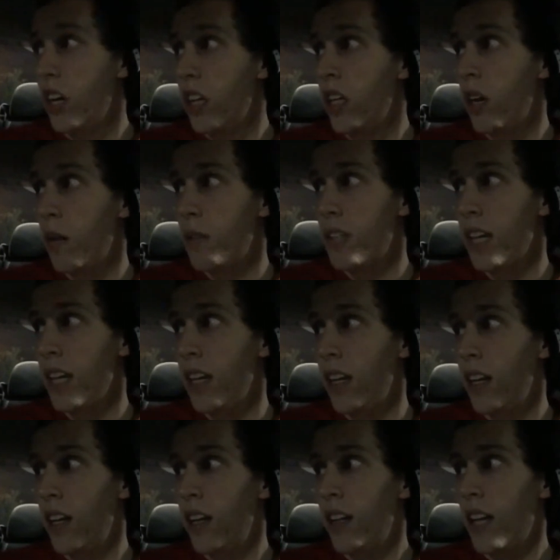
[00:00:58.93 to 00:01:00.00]
You know what I'm saying?
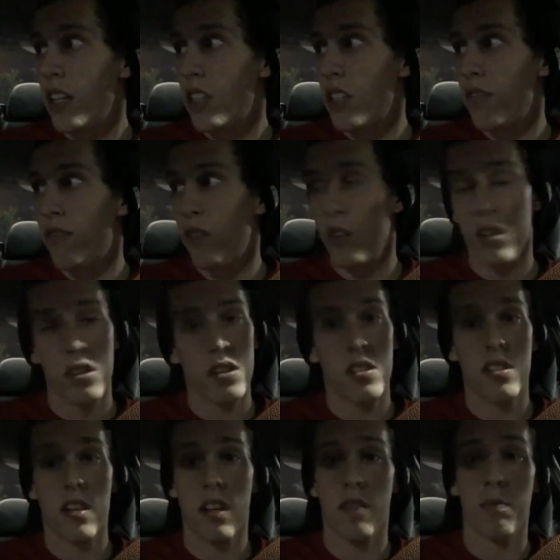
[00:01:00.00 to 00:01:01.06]
That shit for real is
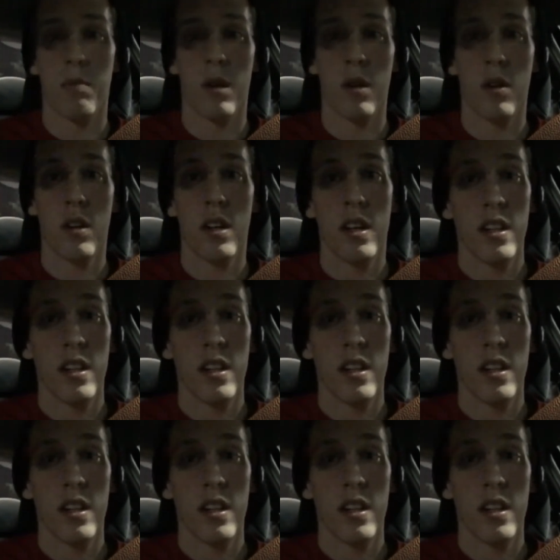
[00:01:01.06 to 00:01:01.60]
tough, bro.